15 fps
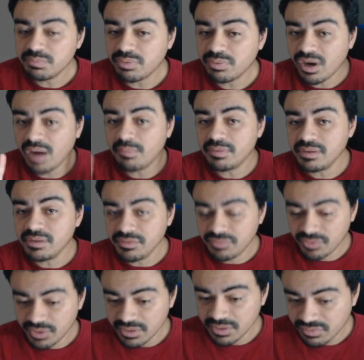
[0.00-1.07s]
properly
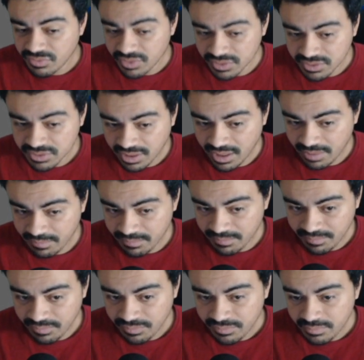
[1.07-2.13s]
for its first time,